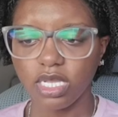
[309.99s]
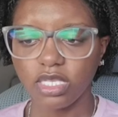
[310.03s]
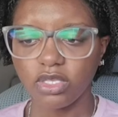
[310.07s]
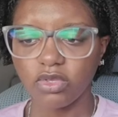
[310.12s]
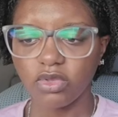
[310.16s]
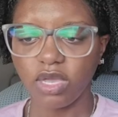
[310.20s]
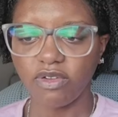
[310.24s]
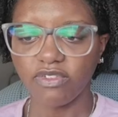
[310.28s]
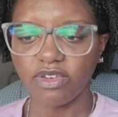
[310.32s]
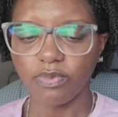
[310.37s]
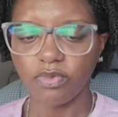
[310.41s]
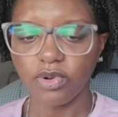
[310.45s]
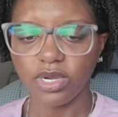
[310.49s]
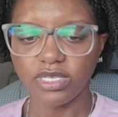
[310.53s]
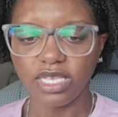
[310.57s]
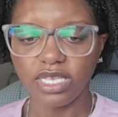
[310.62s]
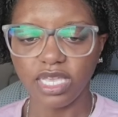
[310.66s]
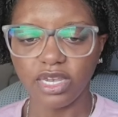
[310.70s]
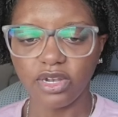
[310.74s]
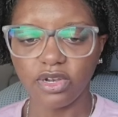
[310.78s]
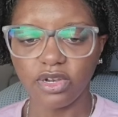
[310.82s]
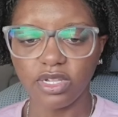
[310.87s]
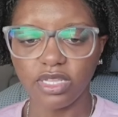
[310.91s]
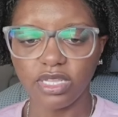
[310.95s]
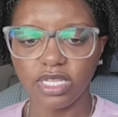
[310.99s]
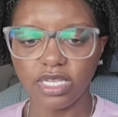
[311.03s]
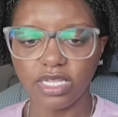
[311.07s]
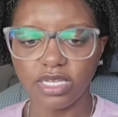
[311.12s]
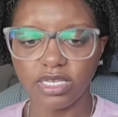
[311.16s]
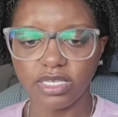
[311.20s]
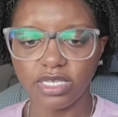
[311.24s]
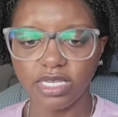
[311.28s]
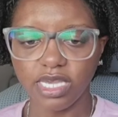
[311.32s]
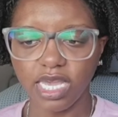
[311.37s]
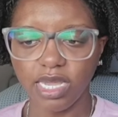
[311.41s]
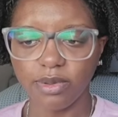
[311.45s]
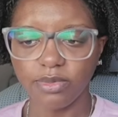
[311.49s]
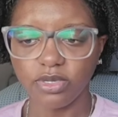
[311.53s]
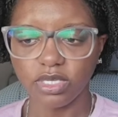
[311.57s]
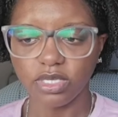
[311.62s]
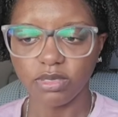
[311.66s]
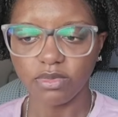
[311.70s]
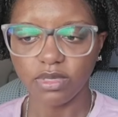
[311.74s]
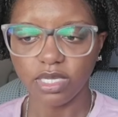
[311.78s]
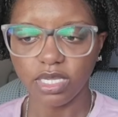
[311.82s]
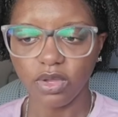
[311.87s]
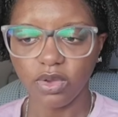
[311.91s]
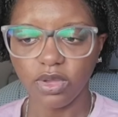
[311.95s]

So I have to press enter and then tab or something.